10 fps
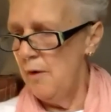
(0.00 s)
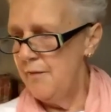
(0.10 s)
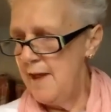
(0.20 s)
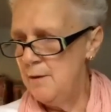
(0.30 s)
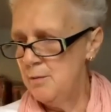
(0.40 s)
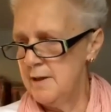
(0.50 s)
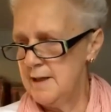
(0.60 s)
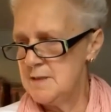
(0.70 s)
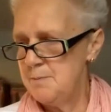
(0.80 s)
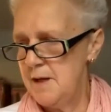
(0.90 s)
they were
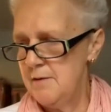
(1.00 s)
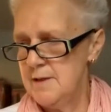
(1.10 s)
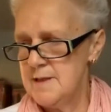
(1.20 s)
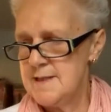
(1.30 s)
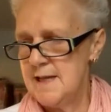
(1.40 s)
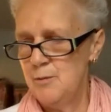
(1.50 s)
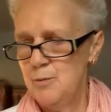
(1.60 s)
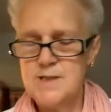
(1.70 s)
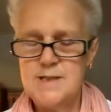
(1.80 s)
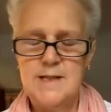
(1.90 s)
experiencing
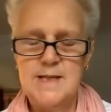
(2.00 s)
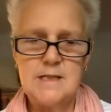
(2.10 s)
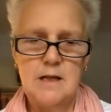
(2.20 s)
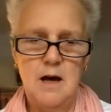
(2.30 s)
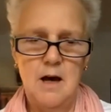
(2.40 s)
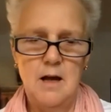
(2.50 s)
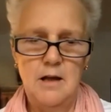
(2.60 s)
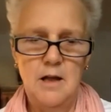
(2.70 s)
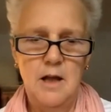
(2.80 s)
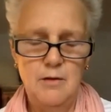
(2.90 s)
was this
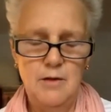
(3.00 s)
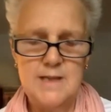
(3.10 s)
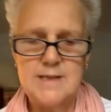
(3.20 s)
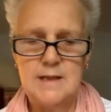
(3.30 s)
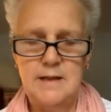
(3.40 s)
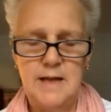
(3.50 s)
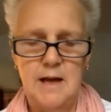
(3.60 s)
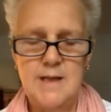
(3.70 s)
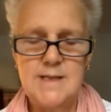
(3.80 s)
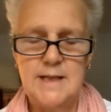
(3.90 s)
loneliness and the
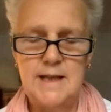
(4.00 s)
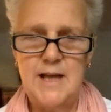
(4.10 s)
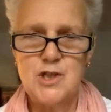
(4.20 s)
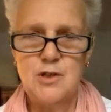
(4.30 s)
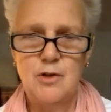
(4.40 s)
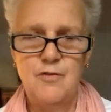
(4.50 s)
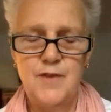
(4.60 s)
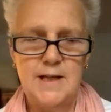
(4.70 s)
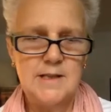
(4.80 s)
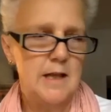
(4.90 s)
isolation of
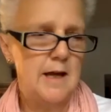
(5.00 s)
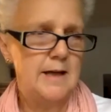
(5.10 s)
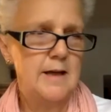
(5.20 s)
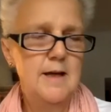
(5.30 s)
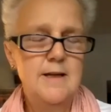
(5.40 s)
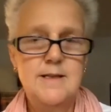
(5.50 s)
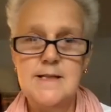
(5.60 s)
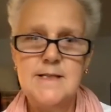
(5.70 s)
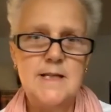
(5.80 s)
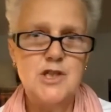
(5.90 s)
things like
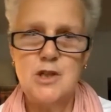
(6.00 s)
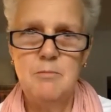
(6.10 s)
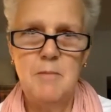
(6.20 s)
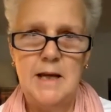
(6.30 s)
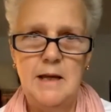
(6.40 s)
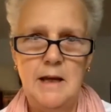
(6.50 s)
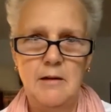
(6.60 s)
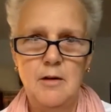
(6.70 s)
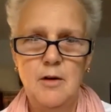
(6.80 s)
decision making.